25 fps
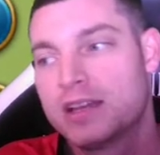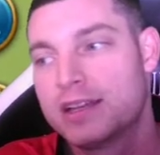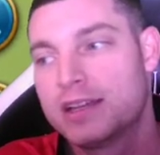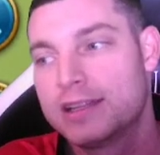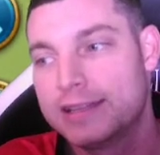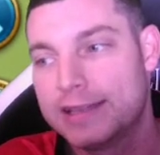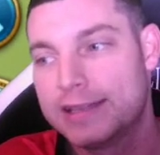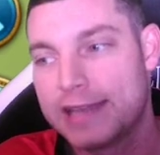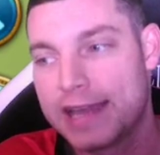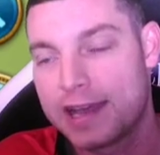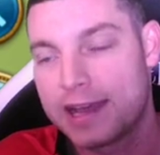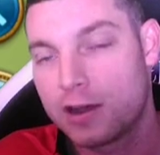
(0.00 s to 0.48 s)

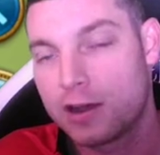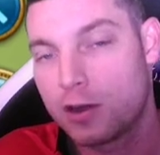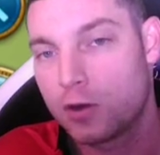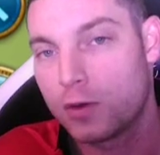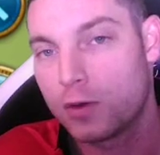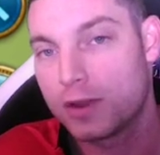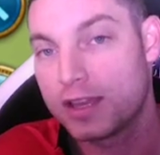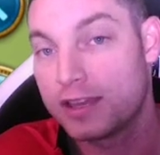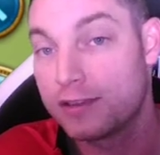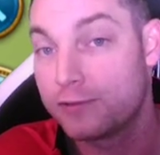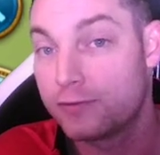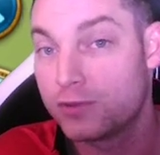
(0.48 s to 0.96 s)

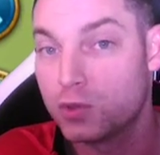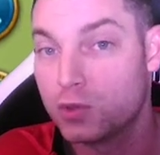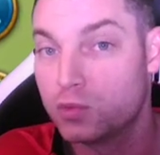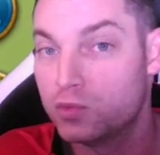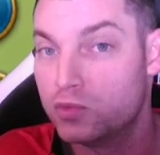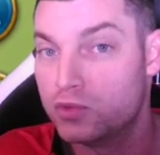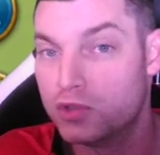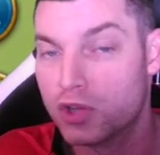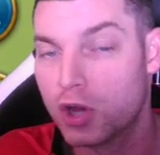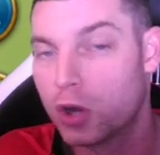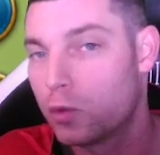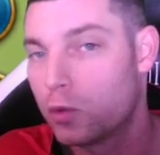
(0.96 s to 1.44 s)
Now, if you
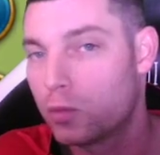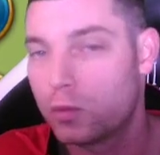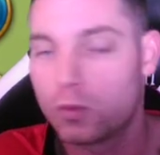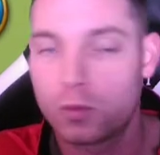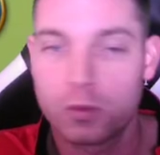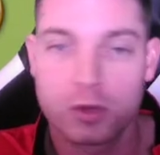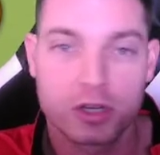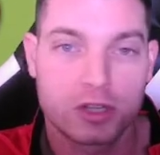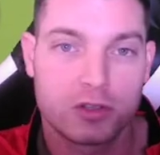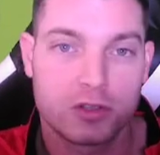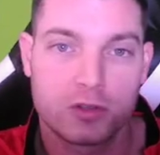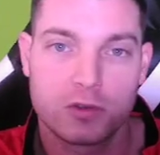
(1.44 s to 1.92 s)
don't
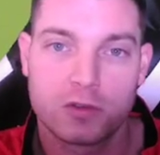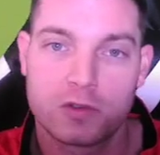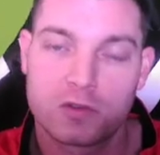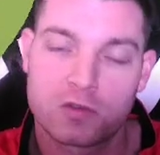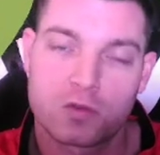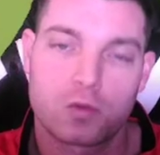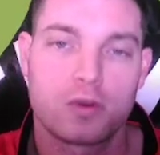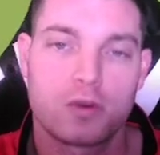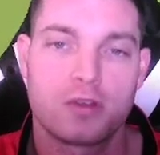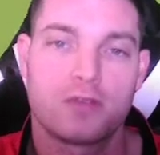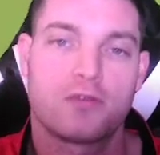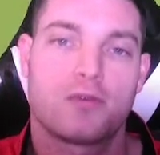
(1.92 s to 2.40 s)
want to do the
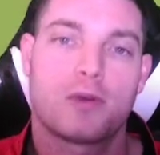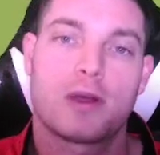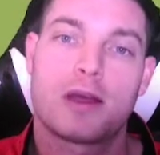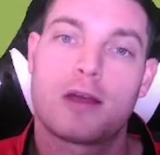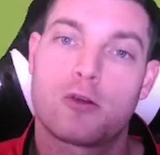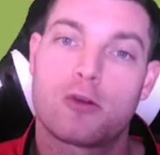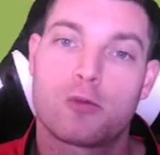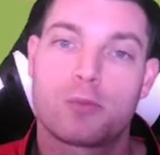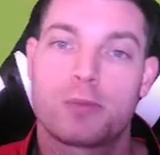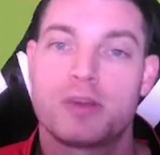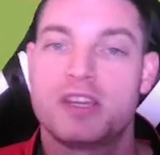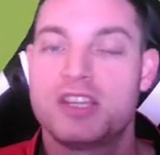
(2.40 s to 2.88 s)

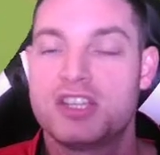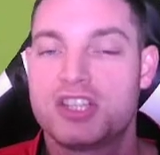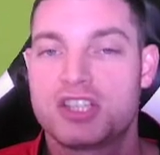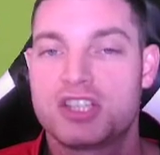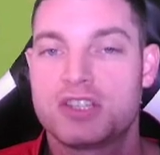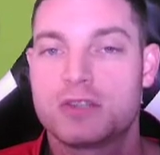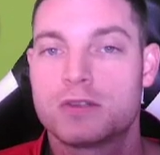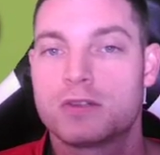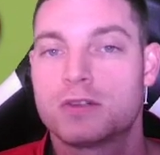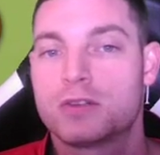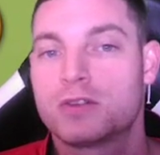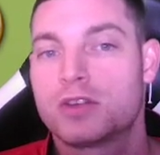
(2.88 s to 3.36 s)
24-hour peace
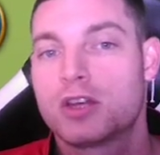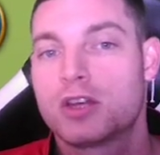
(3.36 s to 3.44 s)
shield,